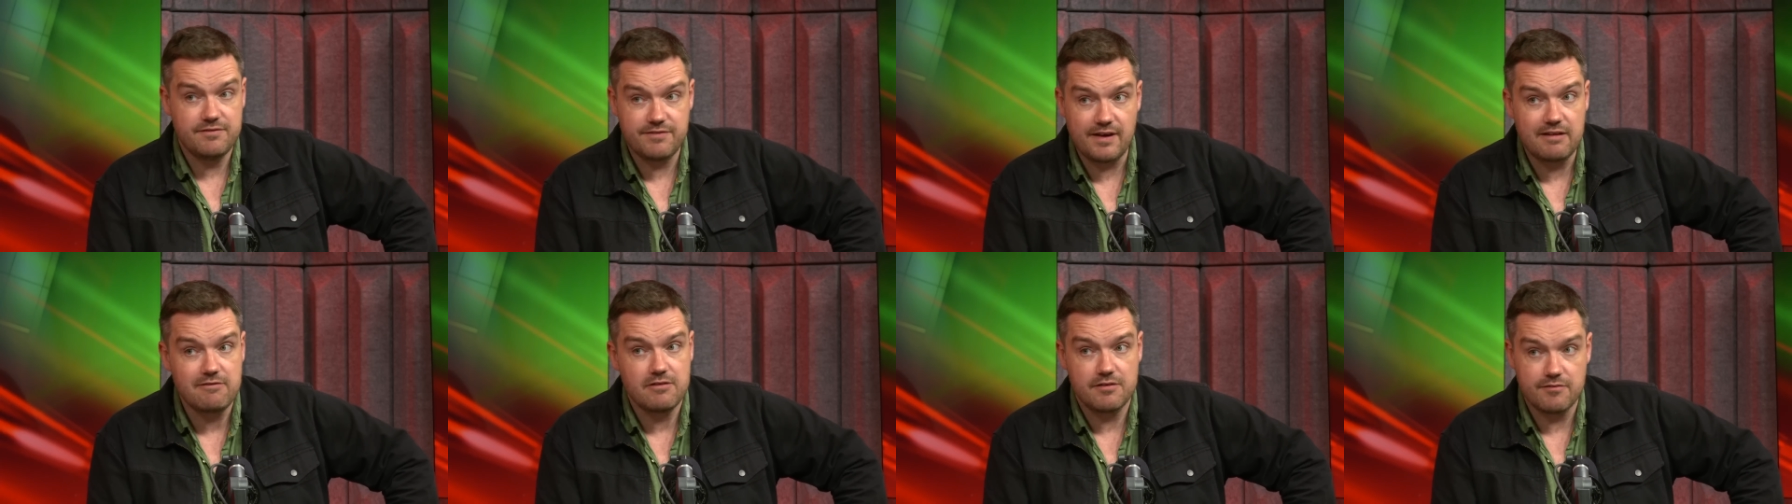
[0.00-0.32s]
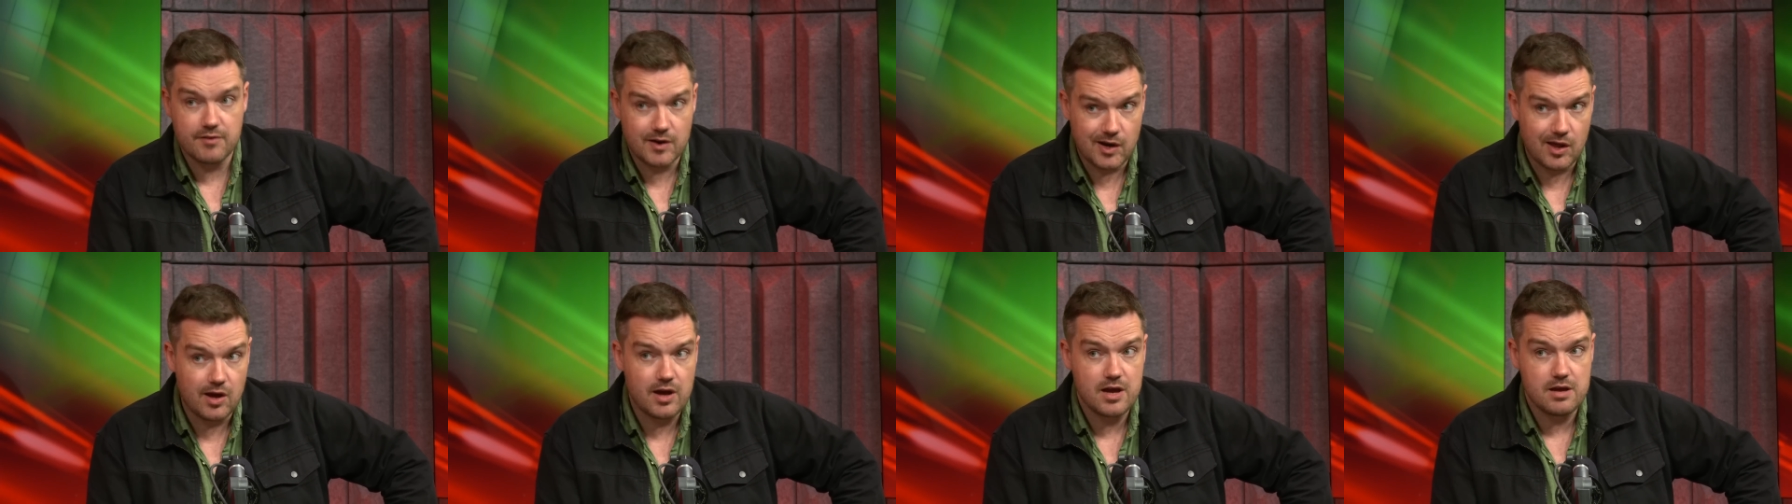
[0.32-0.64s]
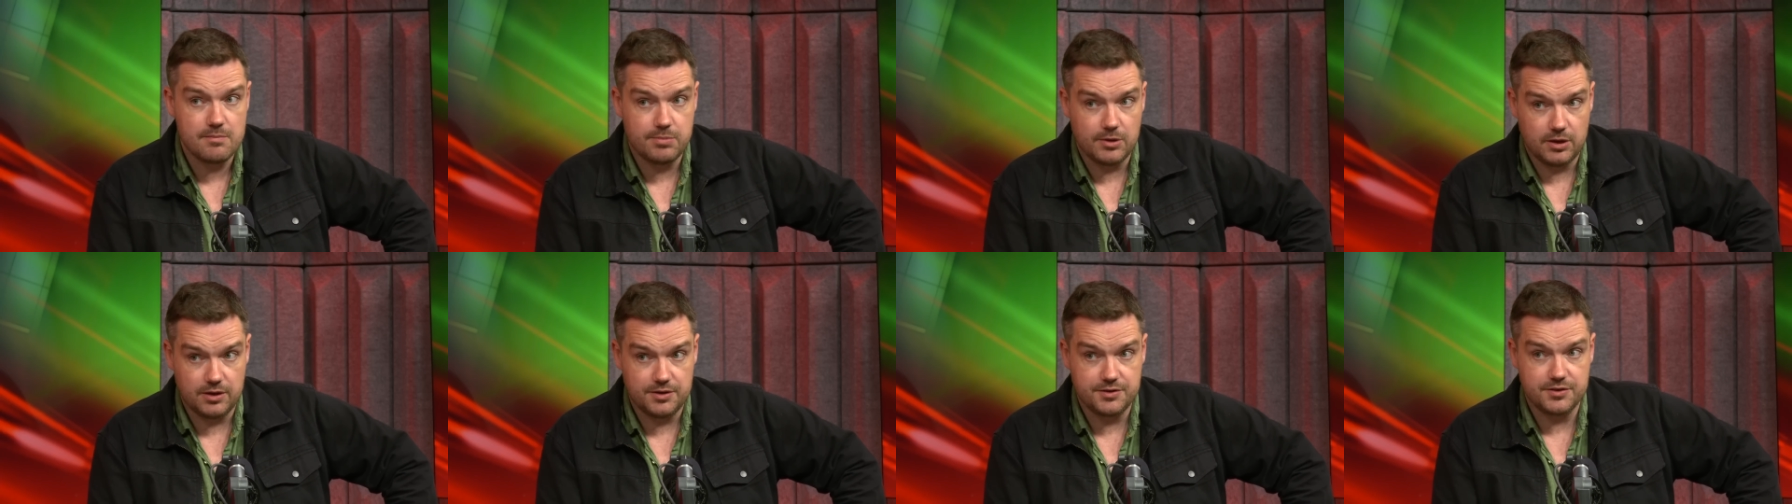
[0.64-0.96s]
very
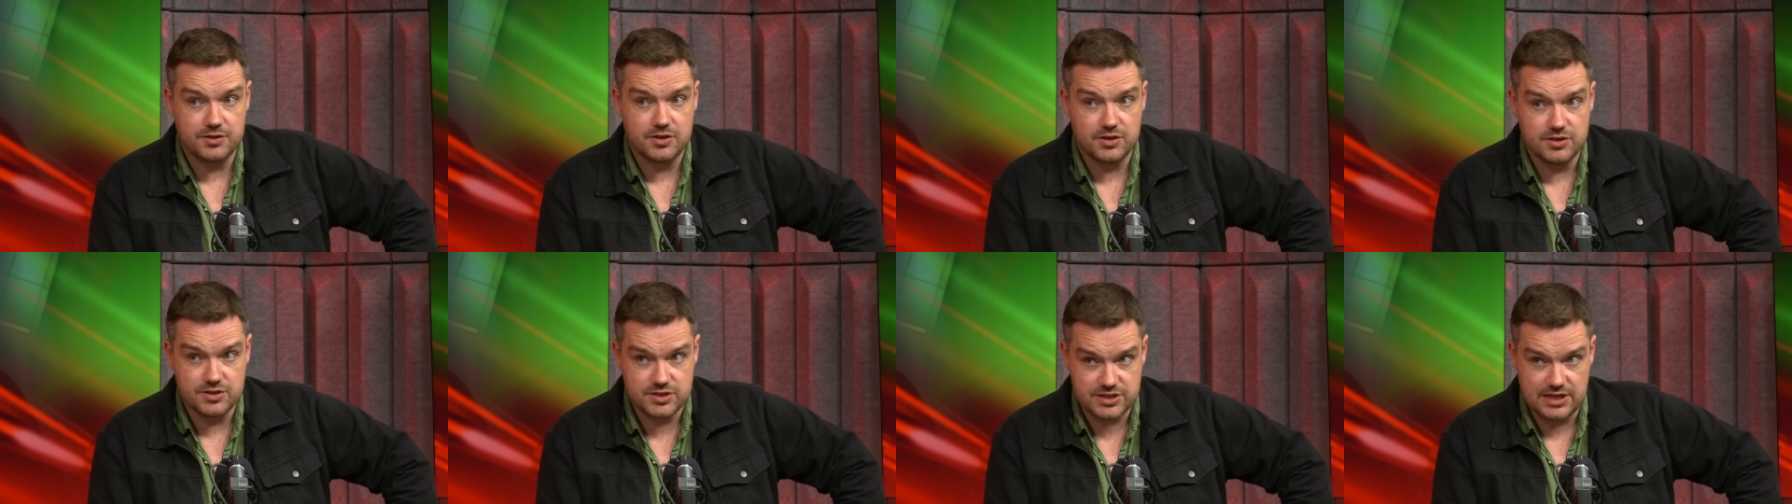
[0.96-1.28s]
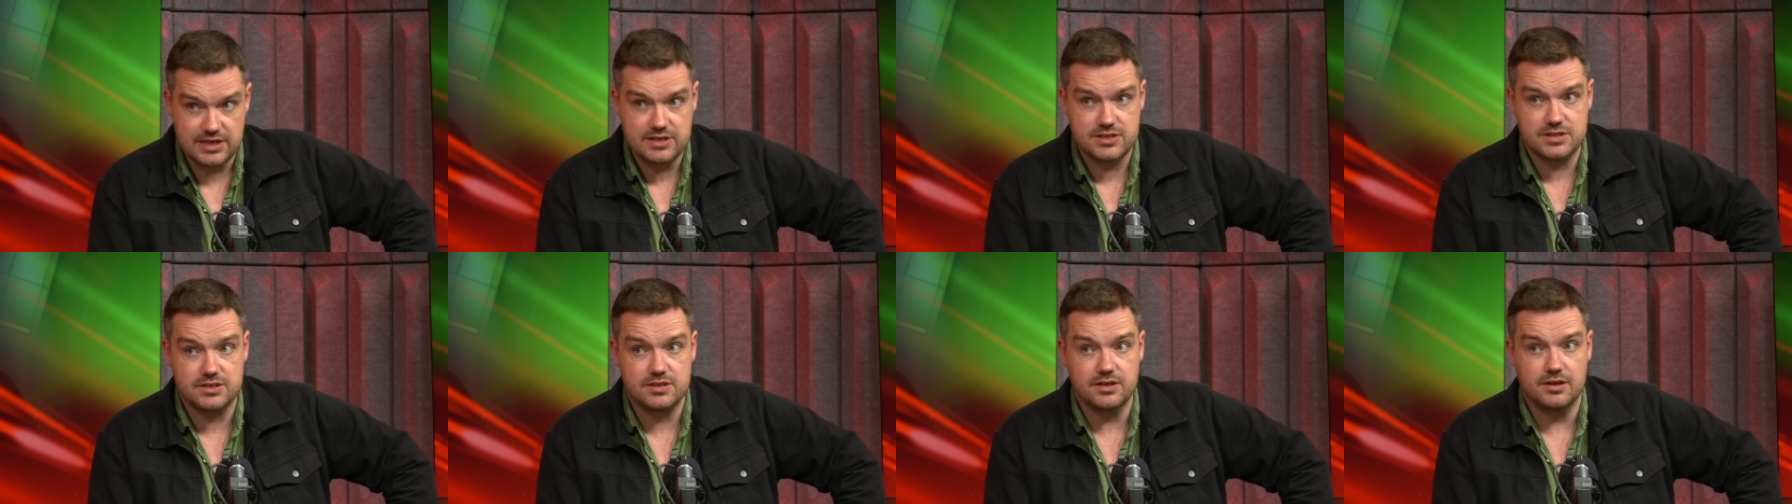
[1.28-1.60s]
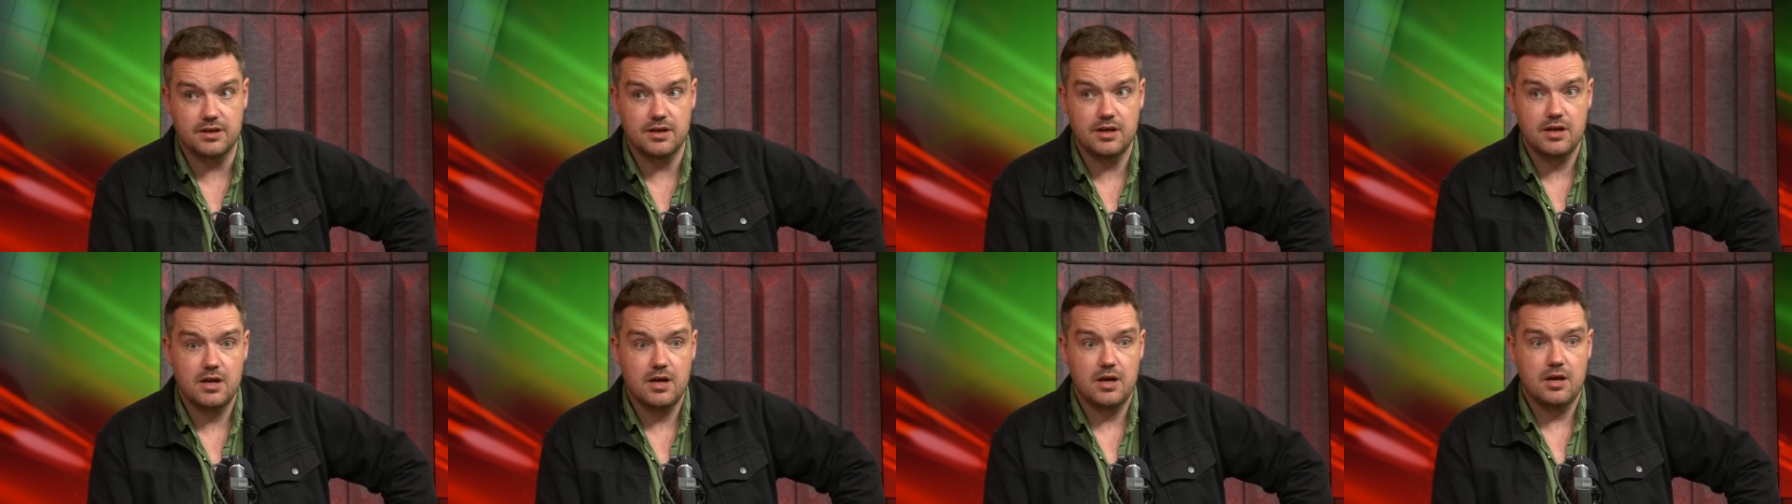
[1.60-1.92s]
reliable and
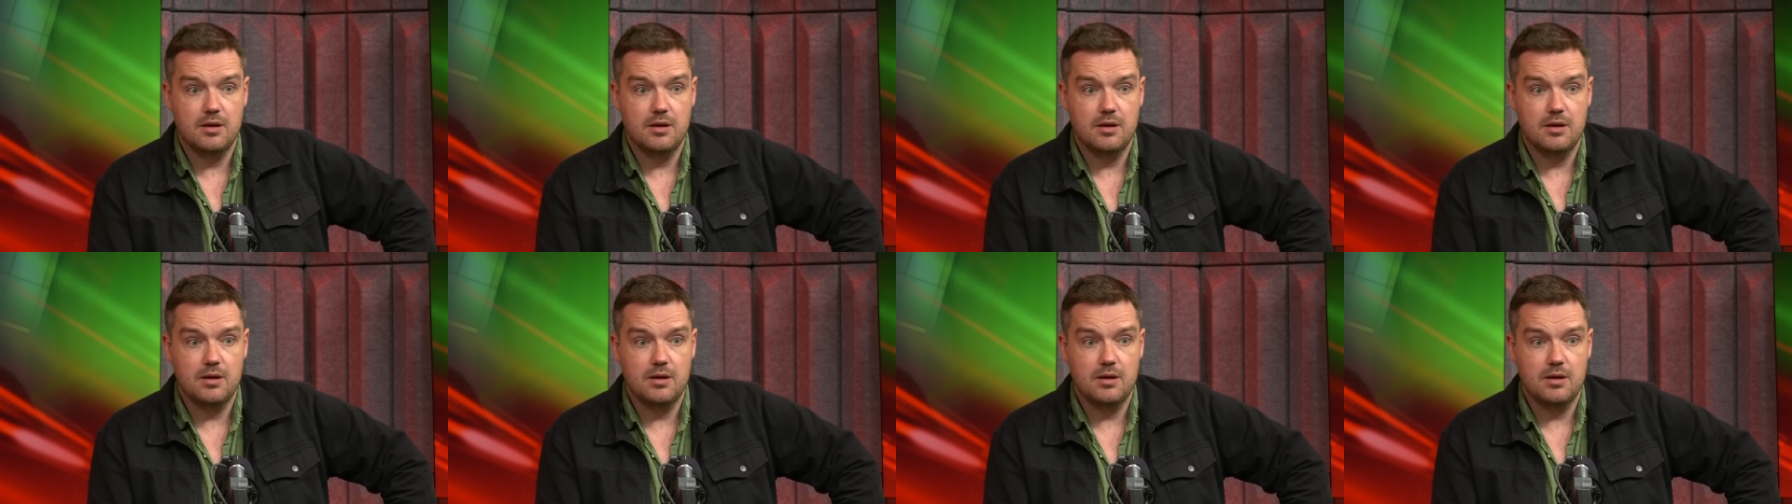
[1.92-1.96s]
consistent.